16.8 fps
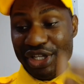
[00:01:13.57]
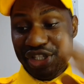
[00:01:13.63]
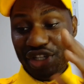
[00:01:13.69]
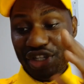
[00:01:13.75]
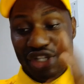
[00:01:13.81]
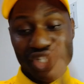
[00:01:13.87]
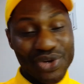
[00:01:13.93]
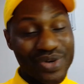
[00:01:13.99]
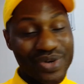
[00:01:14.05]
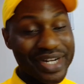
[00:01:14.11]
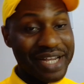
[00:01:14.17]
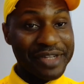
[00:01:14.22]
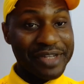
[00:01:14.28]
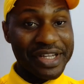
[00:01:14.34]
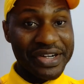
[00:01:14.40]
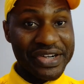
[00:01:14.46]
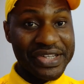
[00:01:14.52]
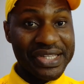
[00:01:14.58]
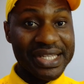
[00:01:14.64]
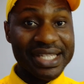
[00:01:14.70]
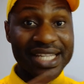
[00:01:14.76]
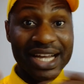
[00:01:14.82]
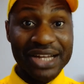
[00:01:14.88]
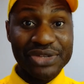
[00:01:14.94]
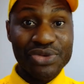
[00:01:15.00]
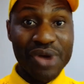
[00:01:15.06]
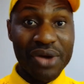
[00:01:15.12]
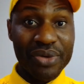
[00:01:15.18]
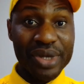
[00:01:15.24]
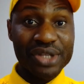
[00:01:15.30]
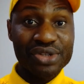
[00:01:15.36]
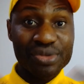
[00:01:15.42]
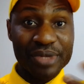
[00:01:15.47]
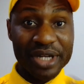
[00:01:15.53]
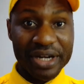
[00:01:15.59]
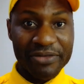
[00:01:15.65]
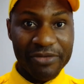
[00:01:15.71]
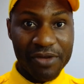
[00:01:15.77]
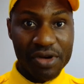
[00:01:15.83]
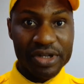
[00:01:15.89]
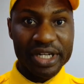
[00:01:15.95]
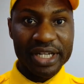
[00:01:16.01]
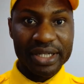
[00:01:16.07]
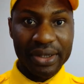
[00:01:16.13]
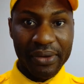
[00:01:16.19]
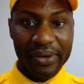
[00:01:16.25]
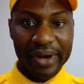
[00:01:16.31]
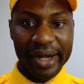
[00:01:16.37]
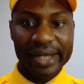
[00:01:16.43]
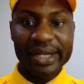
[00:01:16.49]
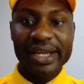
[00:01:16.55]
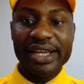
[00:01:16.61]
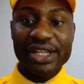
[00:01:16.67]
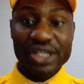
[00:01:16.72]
just show them the receipt and you are going to be refunded, all right?